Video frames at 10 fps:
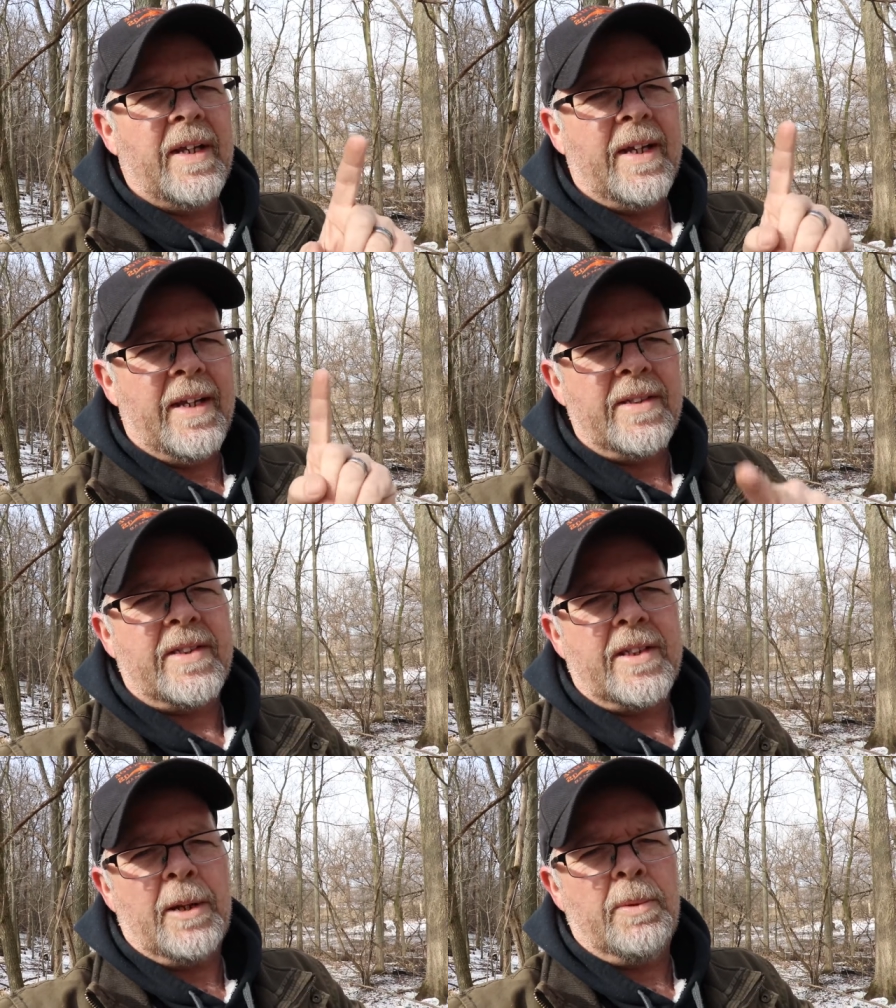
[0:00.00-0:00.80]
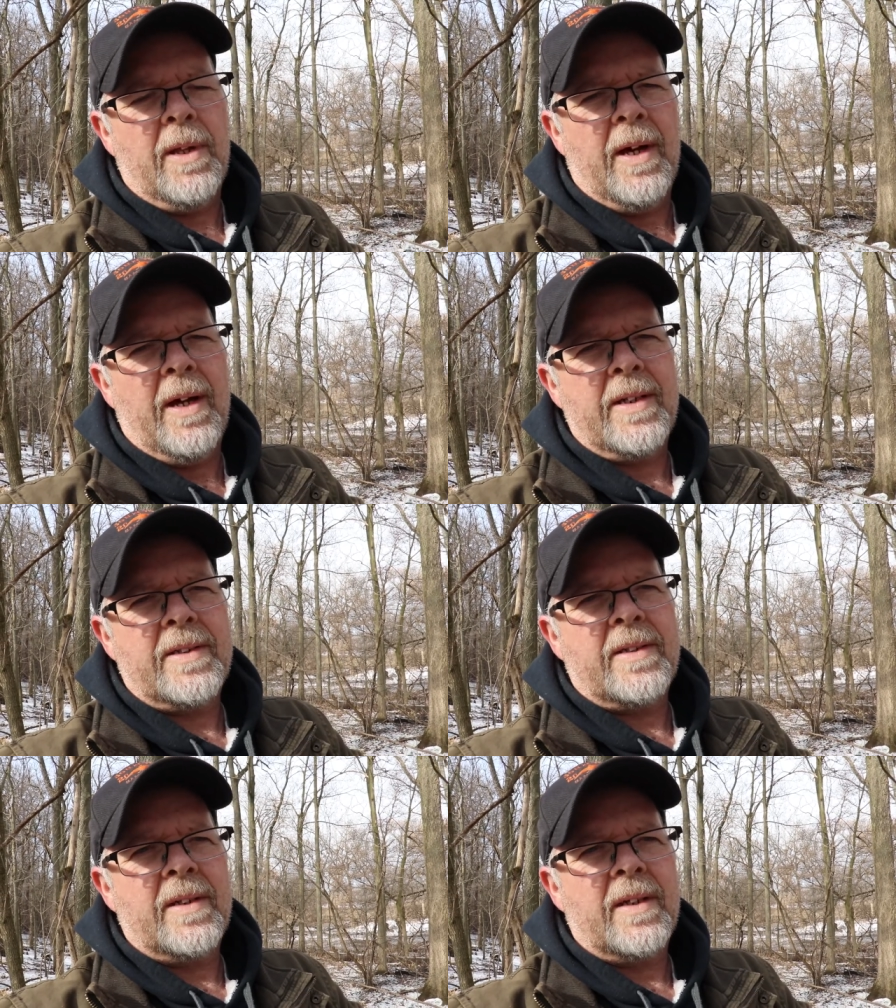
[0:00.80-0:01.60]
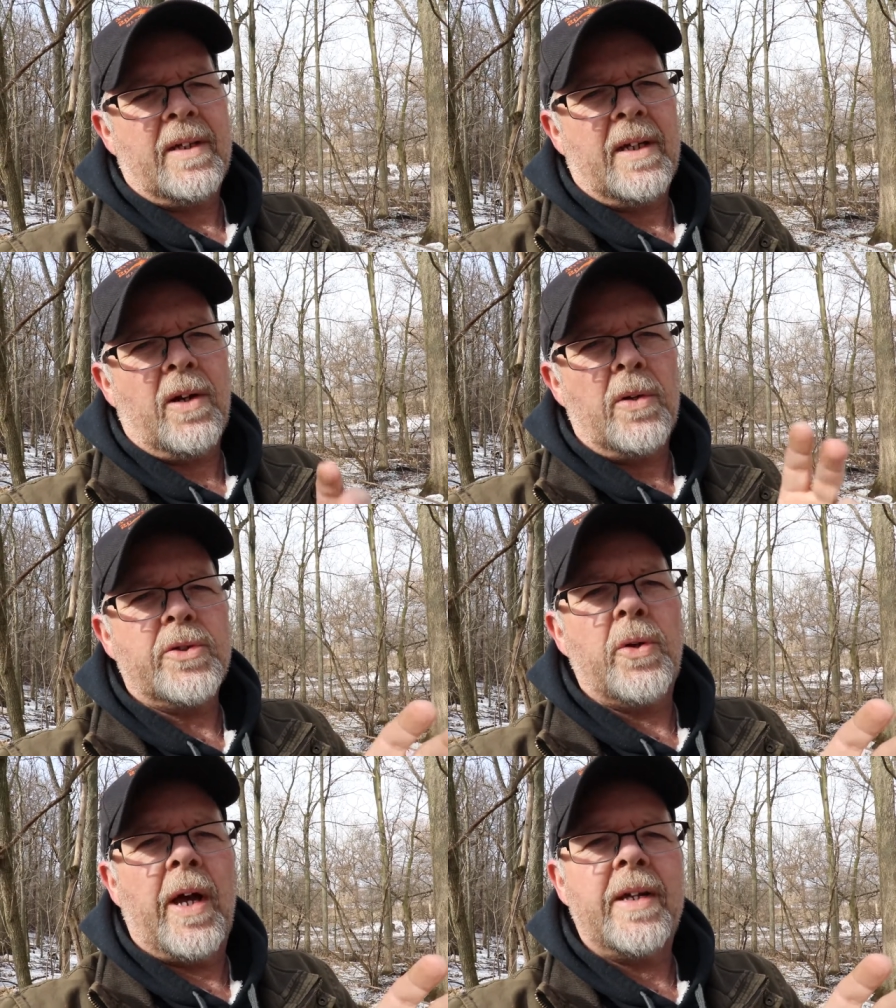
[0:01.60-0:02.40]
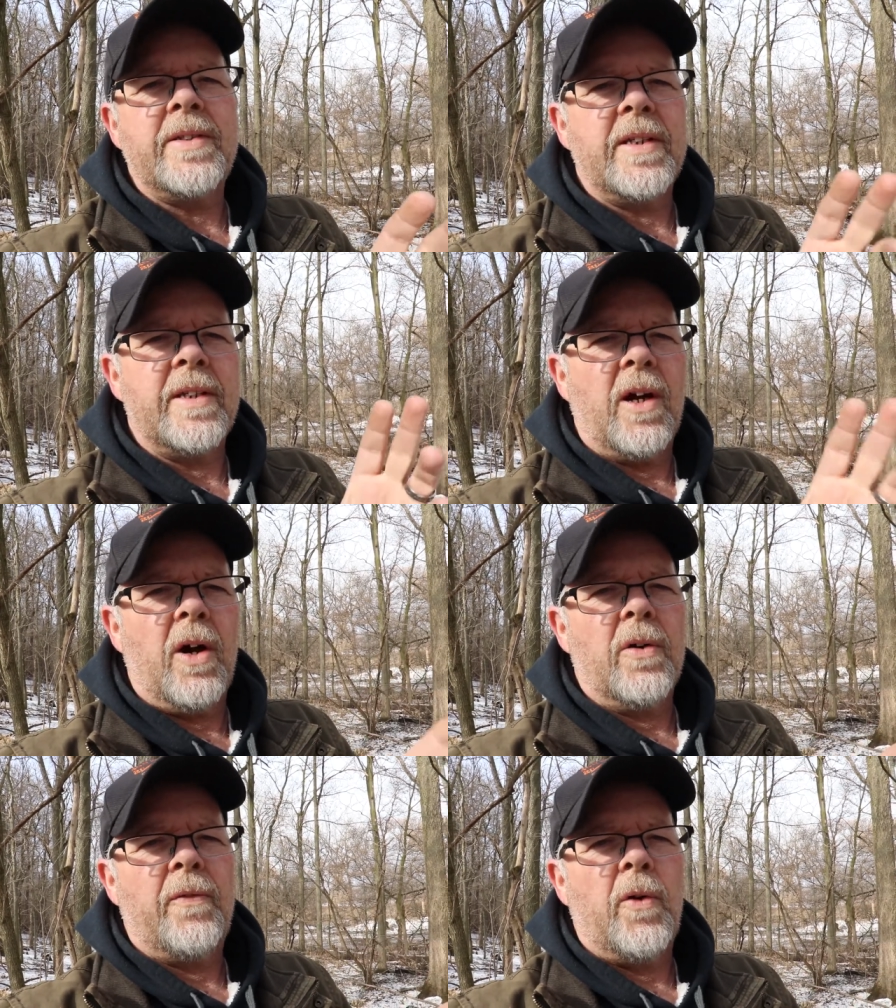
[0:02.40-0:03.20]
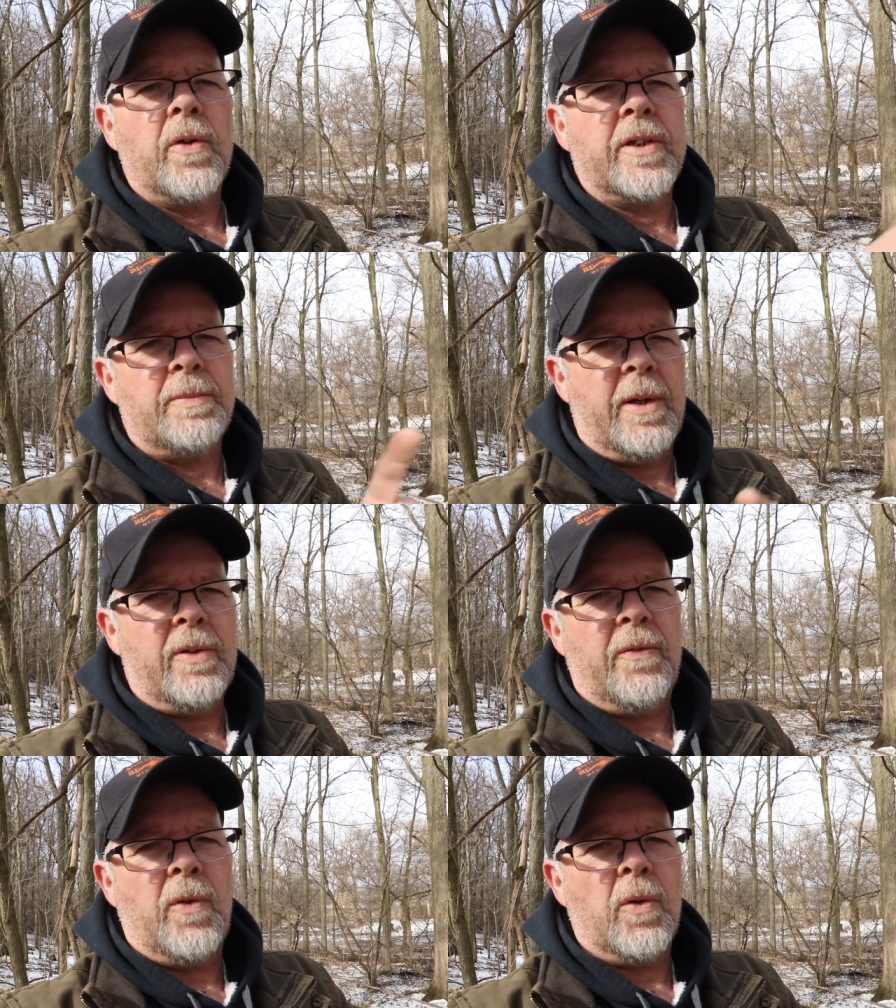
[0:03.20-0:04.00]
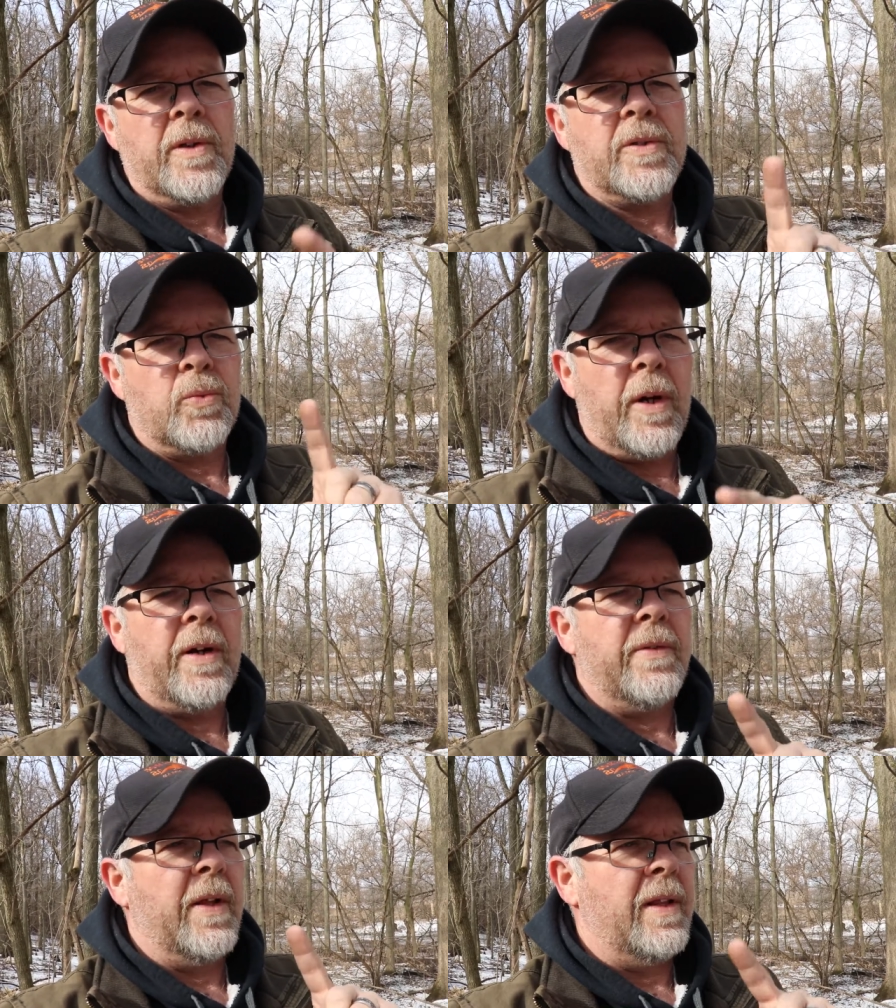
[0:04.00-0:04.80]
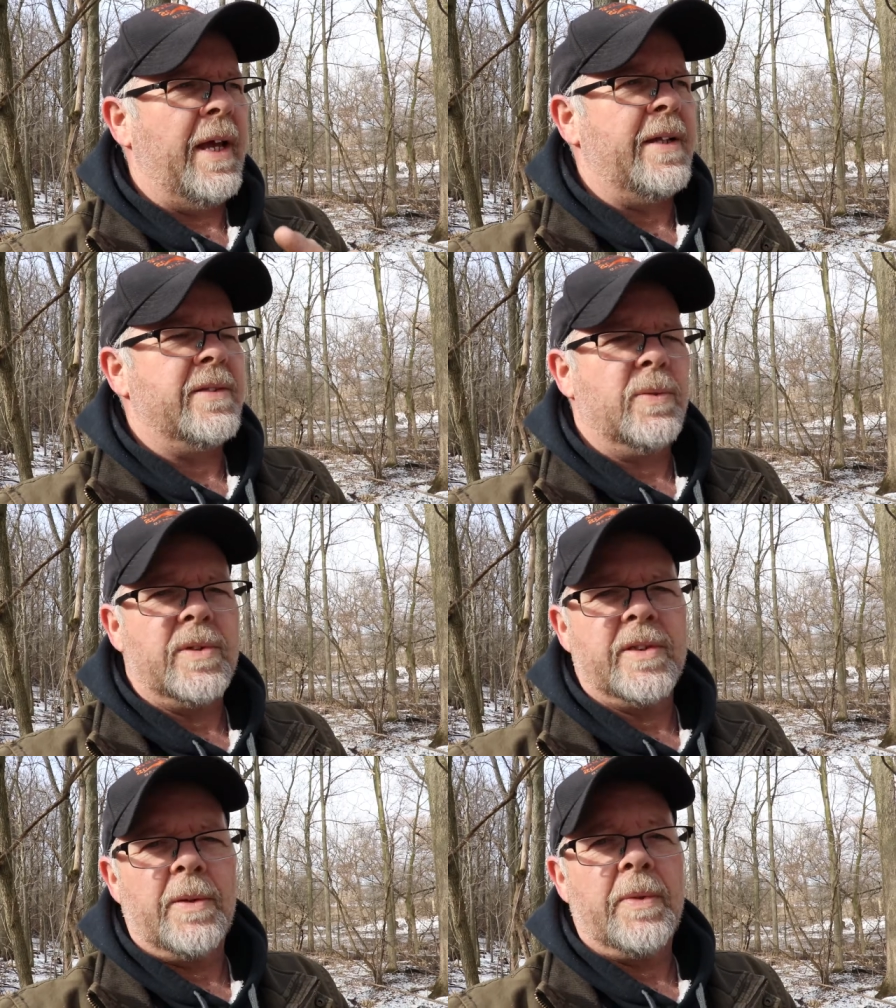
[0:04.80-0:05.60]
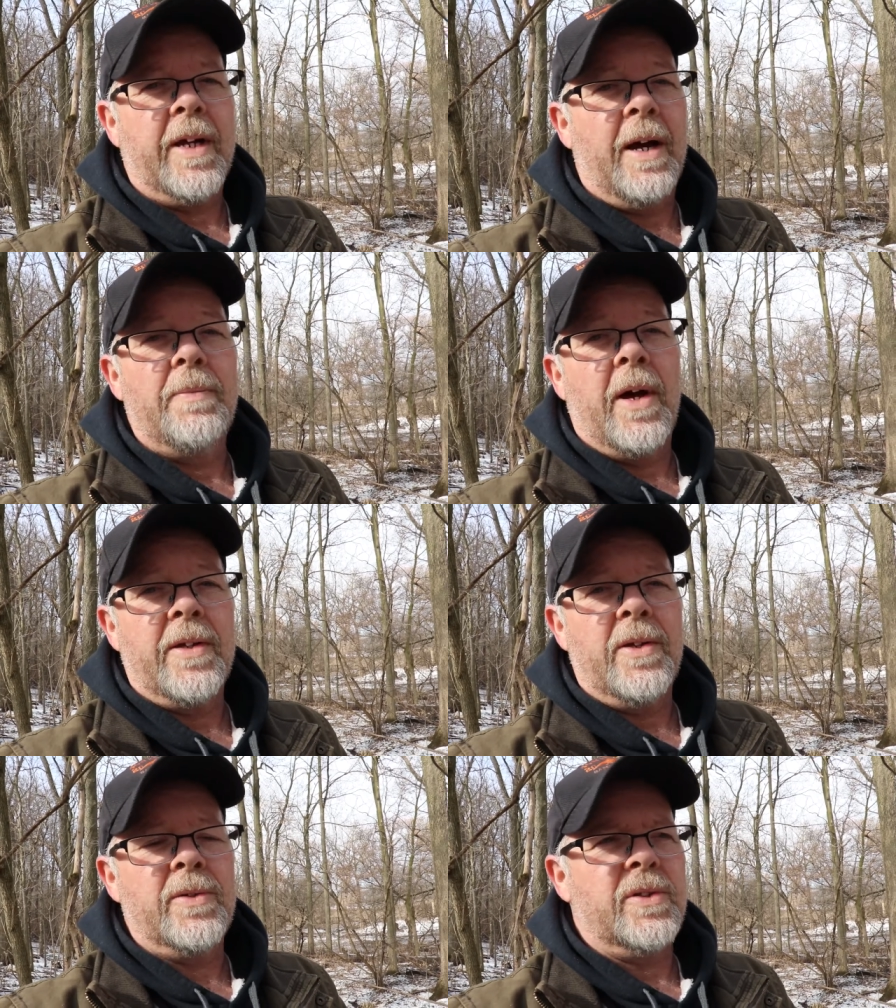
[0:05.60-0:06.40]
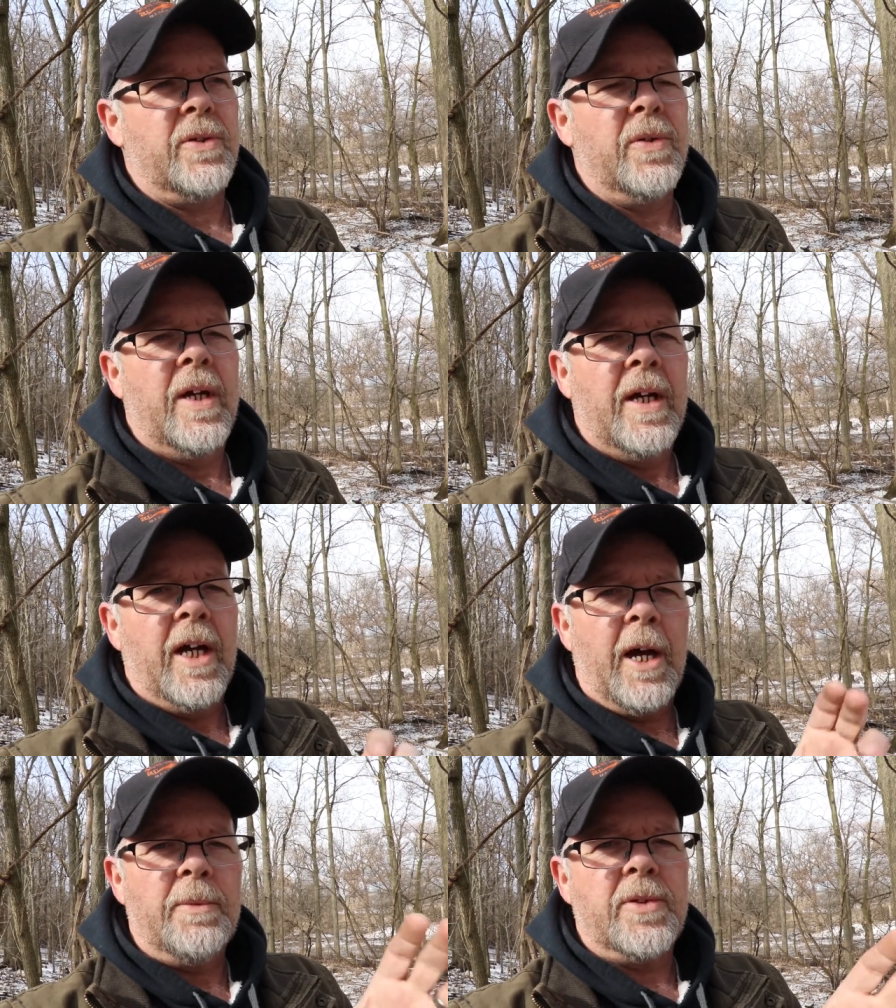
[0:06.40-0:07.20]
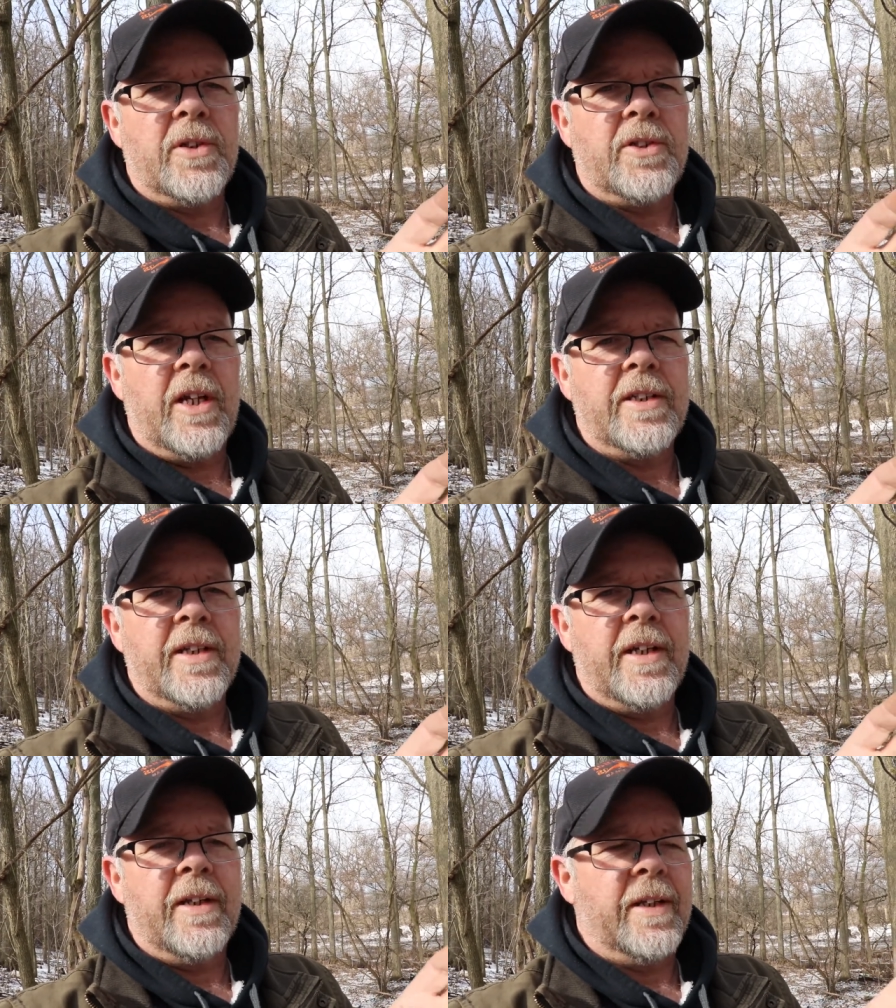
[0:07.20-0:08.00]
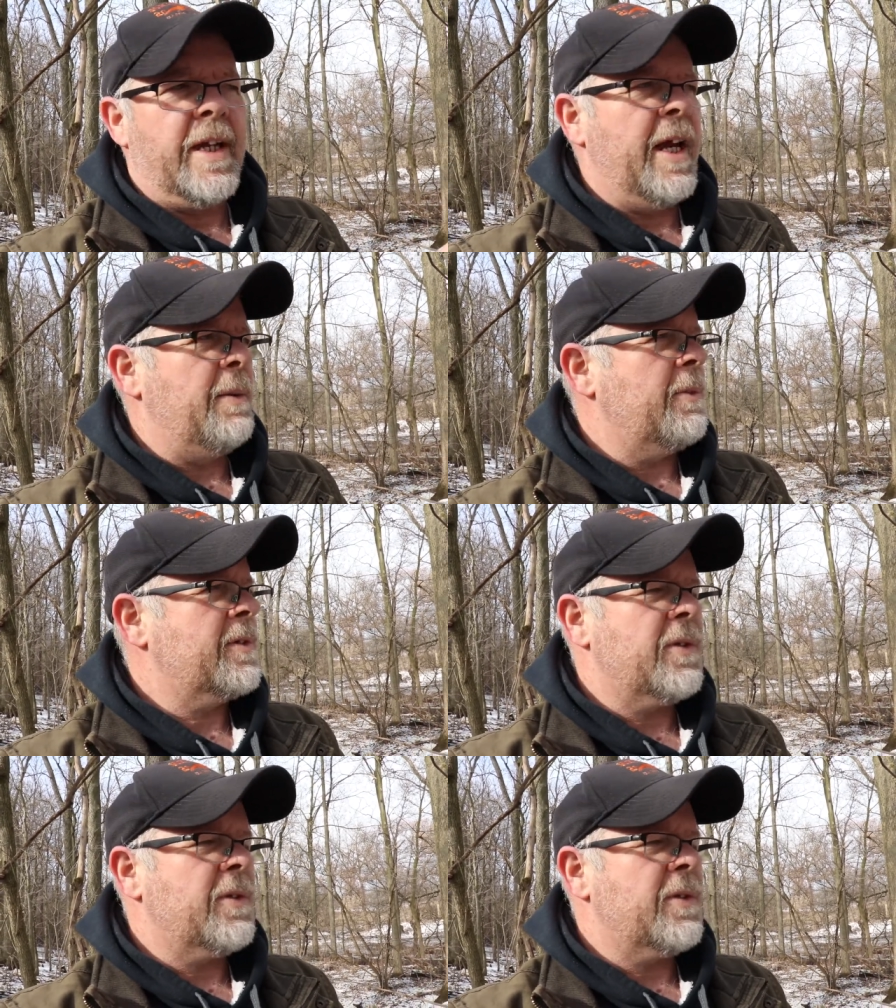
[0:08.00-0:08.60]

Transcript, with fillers: It is stabilized. It also has the autofocus, manual focus right on the lens, which is something I'm not used to. I'm used to changing it in the camera.